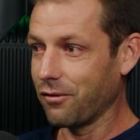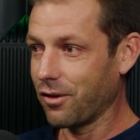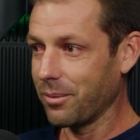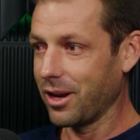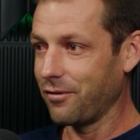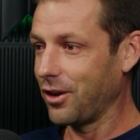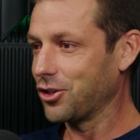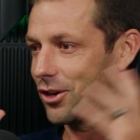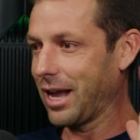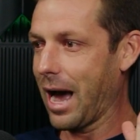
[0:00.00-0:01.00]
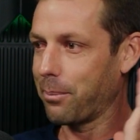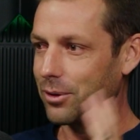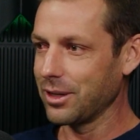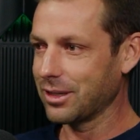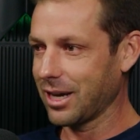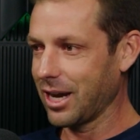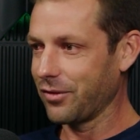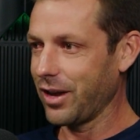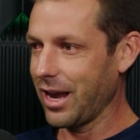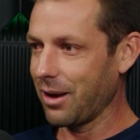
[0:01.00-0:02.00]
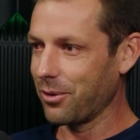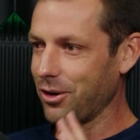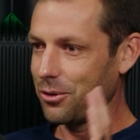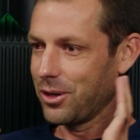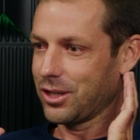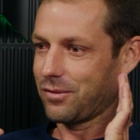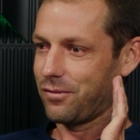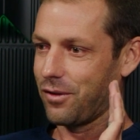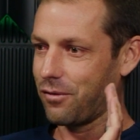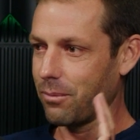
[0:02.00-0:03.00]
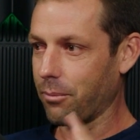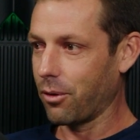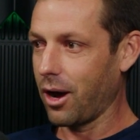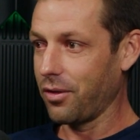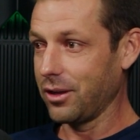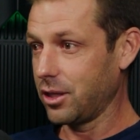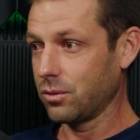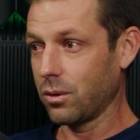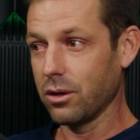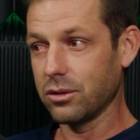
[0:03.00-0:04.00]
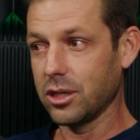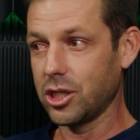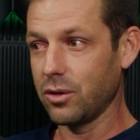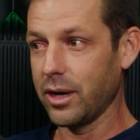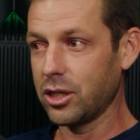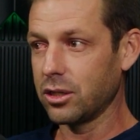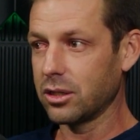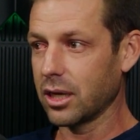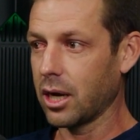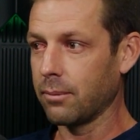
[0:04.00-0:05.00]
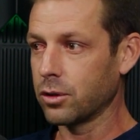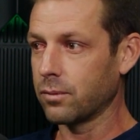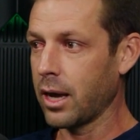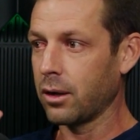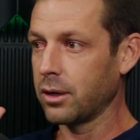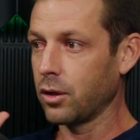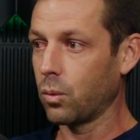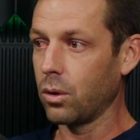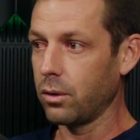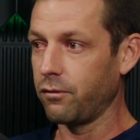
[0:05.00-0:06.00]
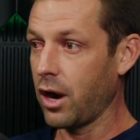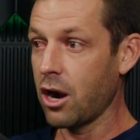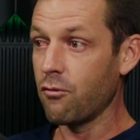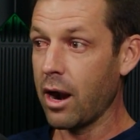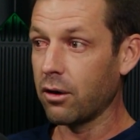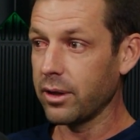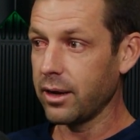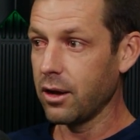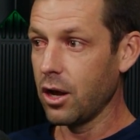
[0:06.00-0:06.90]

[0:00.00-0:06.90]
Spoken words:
from an adventure capitalist kind of, hey, I'm going to do this from abroad, this is one of those situations that comes around in the world very rarely,